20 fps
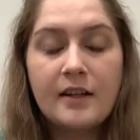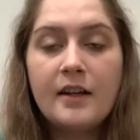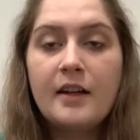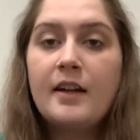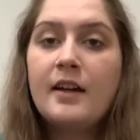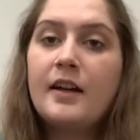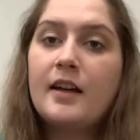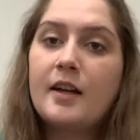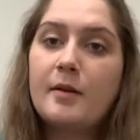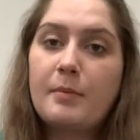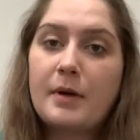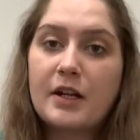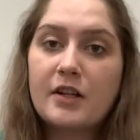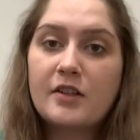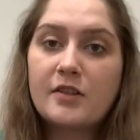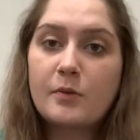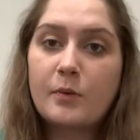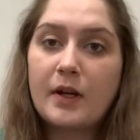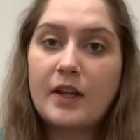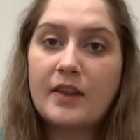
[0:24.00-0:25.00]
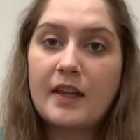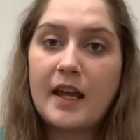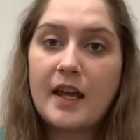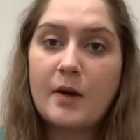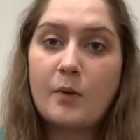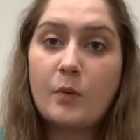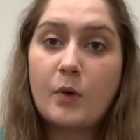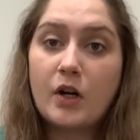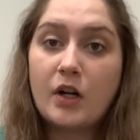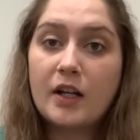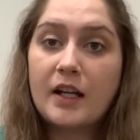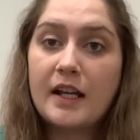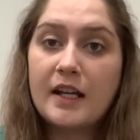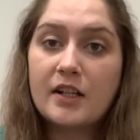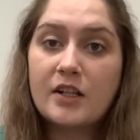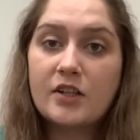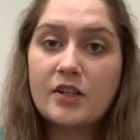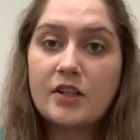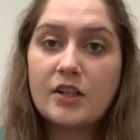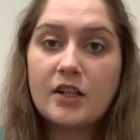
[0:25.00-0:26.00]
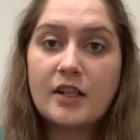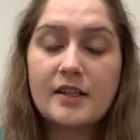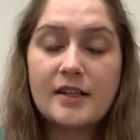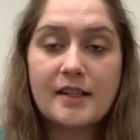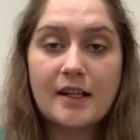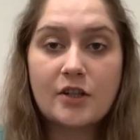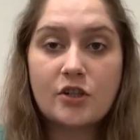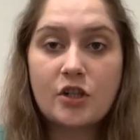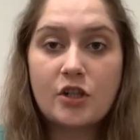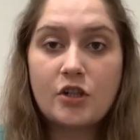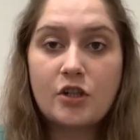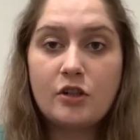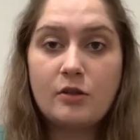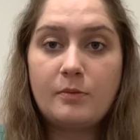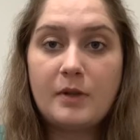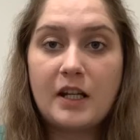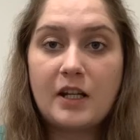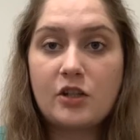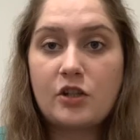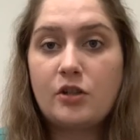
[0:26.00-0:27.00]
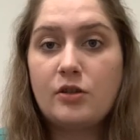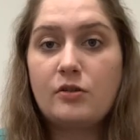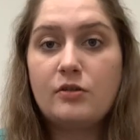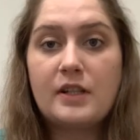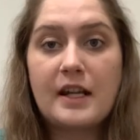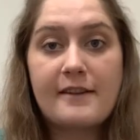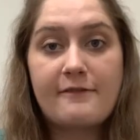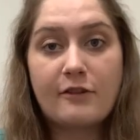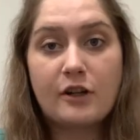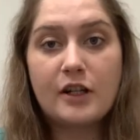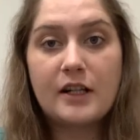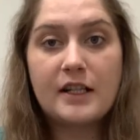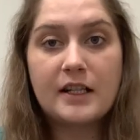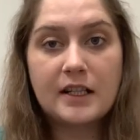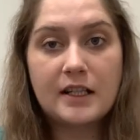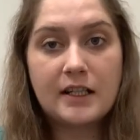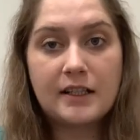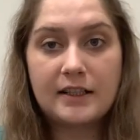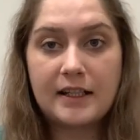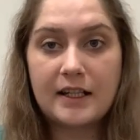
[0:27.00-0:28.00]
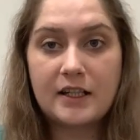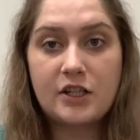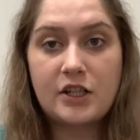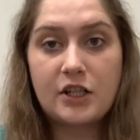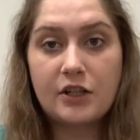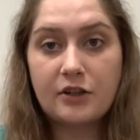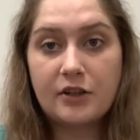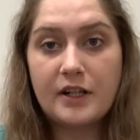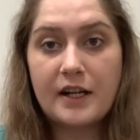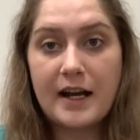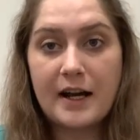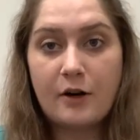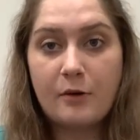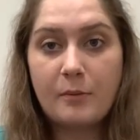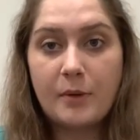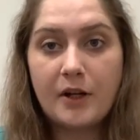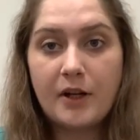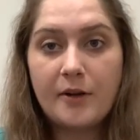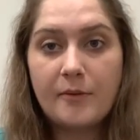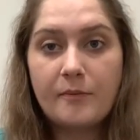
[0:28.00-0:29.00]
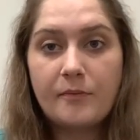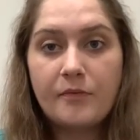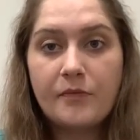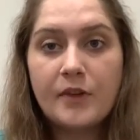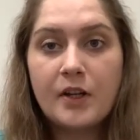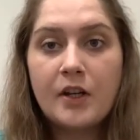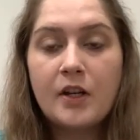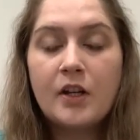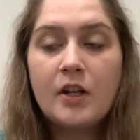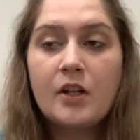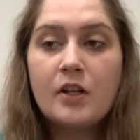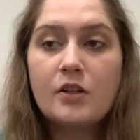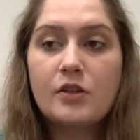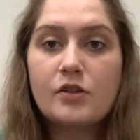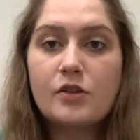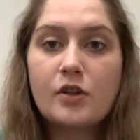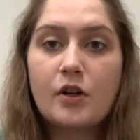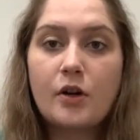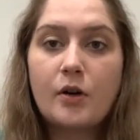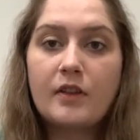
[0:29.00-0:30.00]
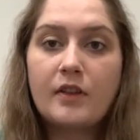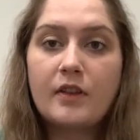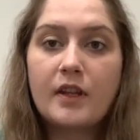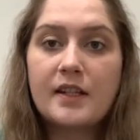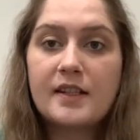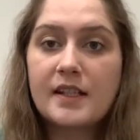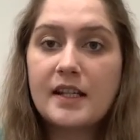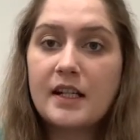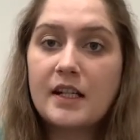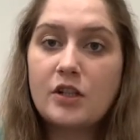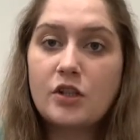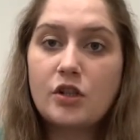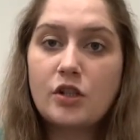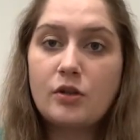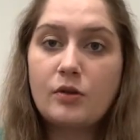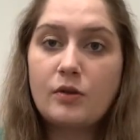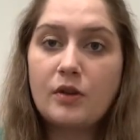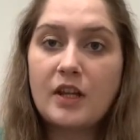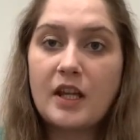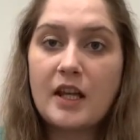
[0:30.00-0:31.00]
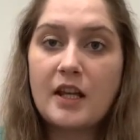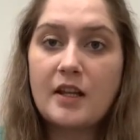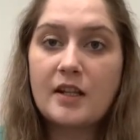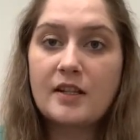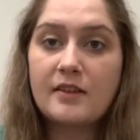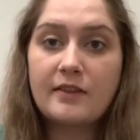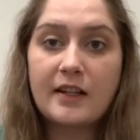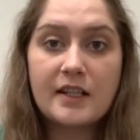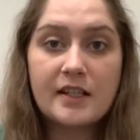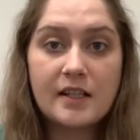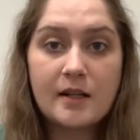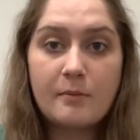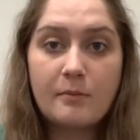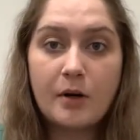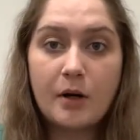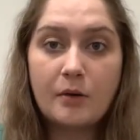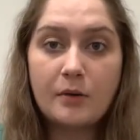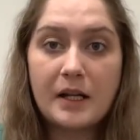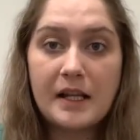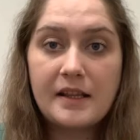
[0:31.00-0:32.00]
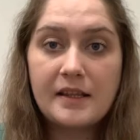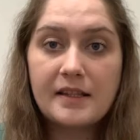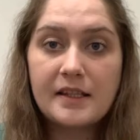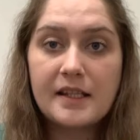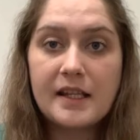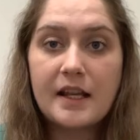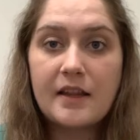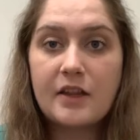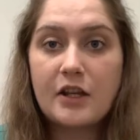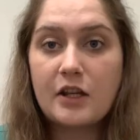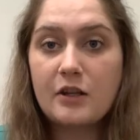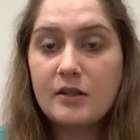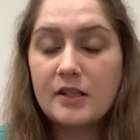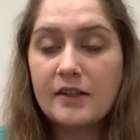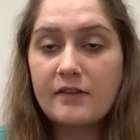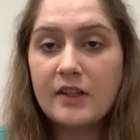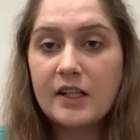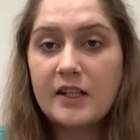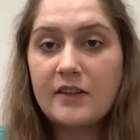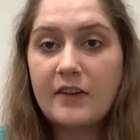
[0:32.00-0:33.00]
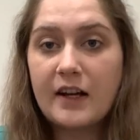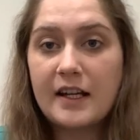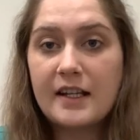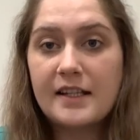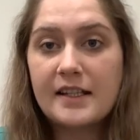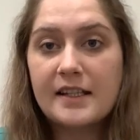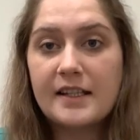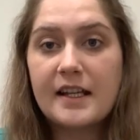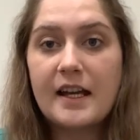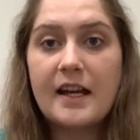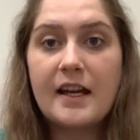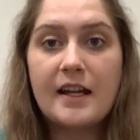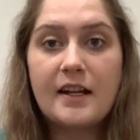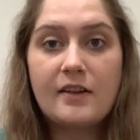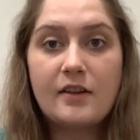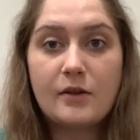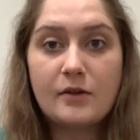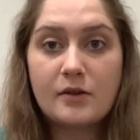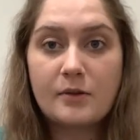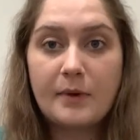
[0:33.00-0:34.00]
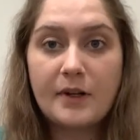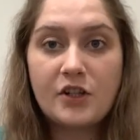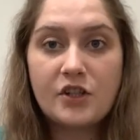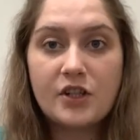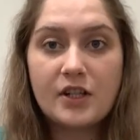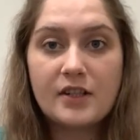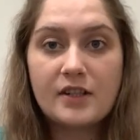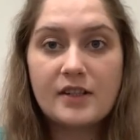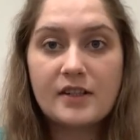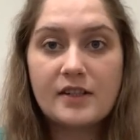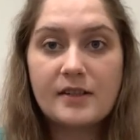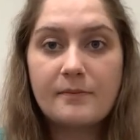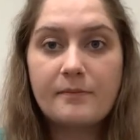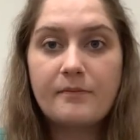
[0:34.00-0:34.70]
It pairs with a wall canister and suction tubing to divert and collect urine output. So let's get into the device components, the use of the device, and those questions.